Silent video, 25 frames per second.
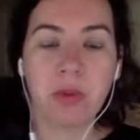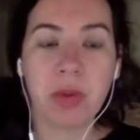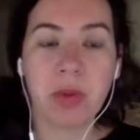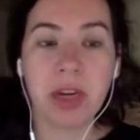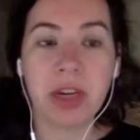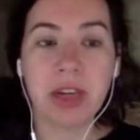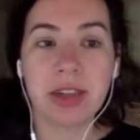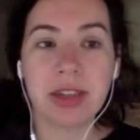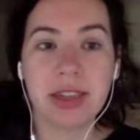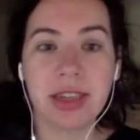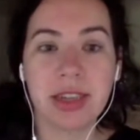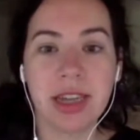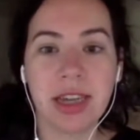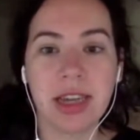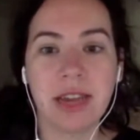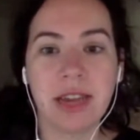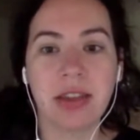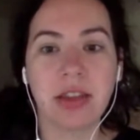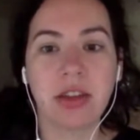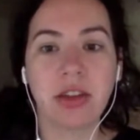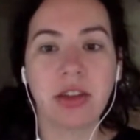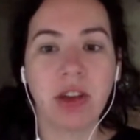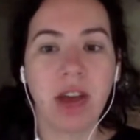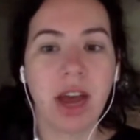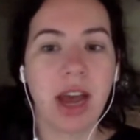but we are
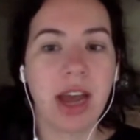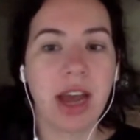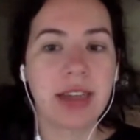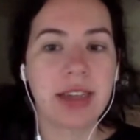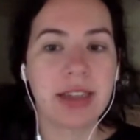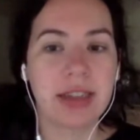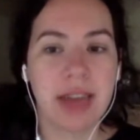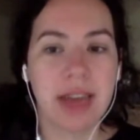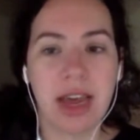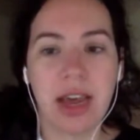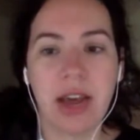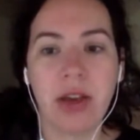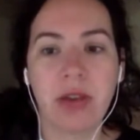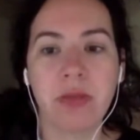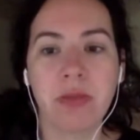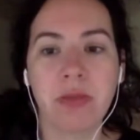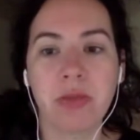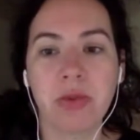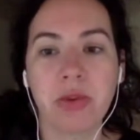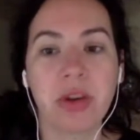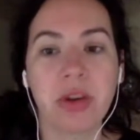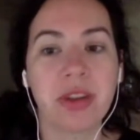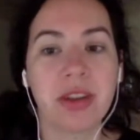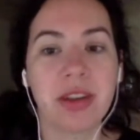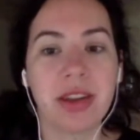seeing the cracks
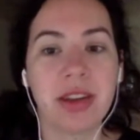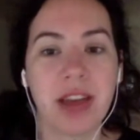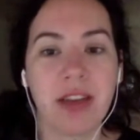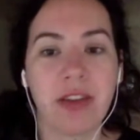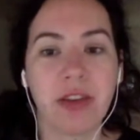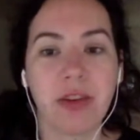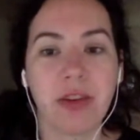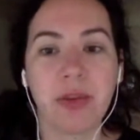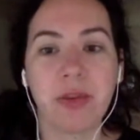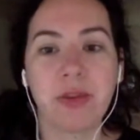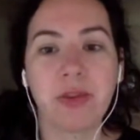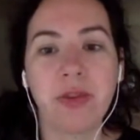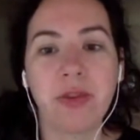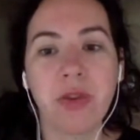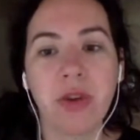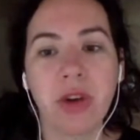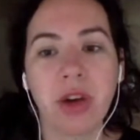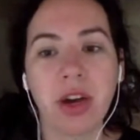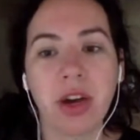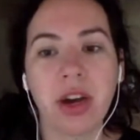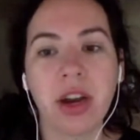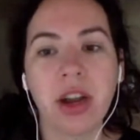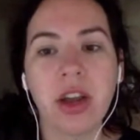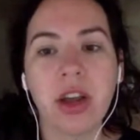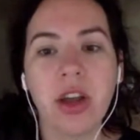now more than ever
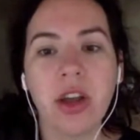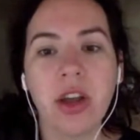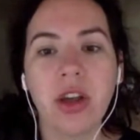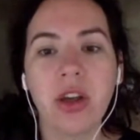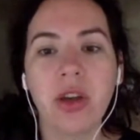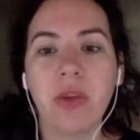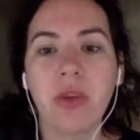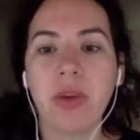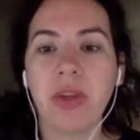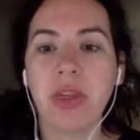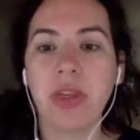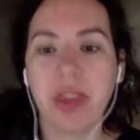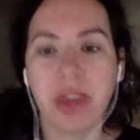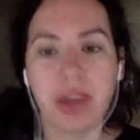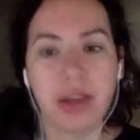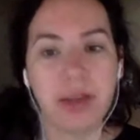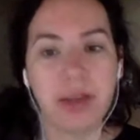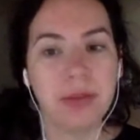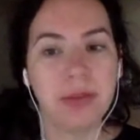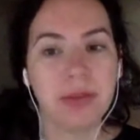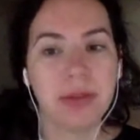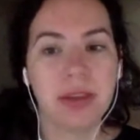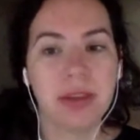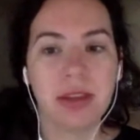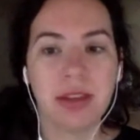before with
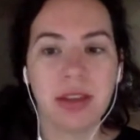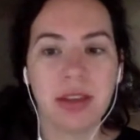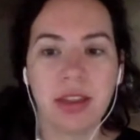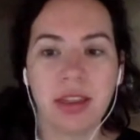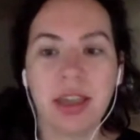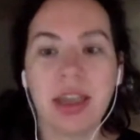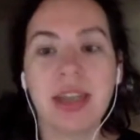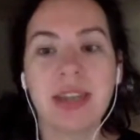things